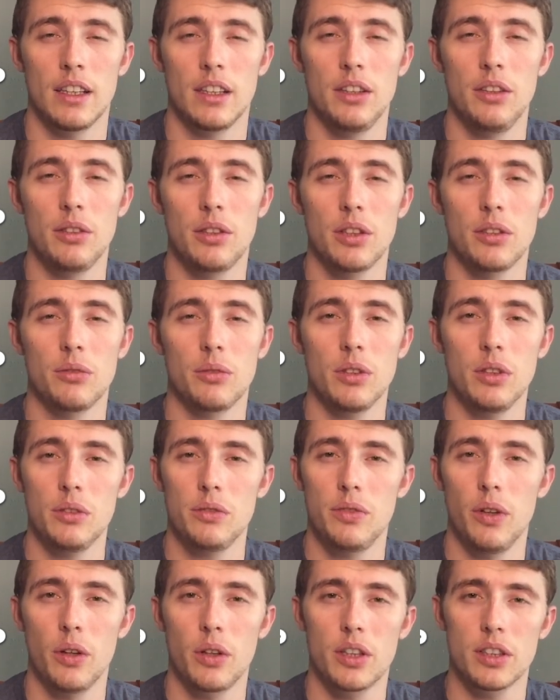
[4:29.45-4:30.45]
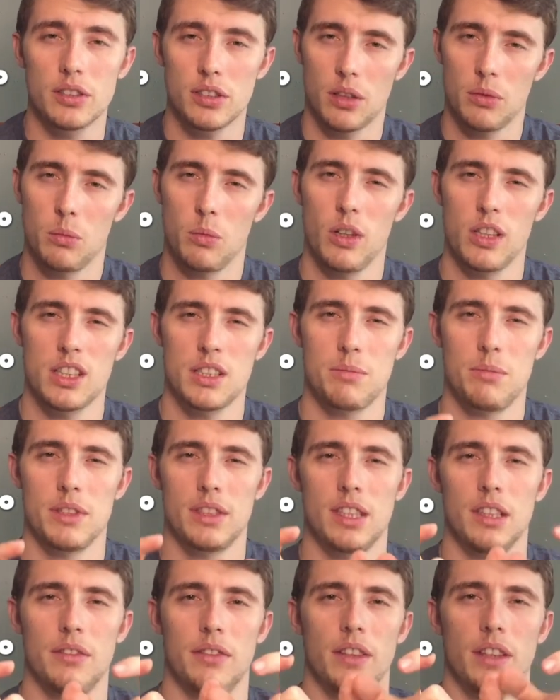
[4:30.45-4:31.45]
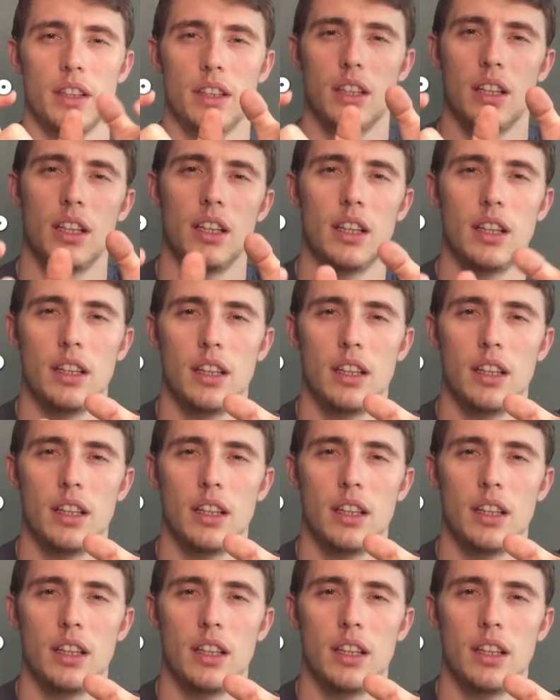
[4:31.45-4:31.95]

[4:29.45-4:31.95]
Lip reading: you can really focus on one specific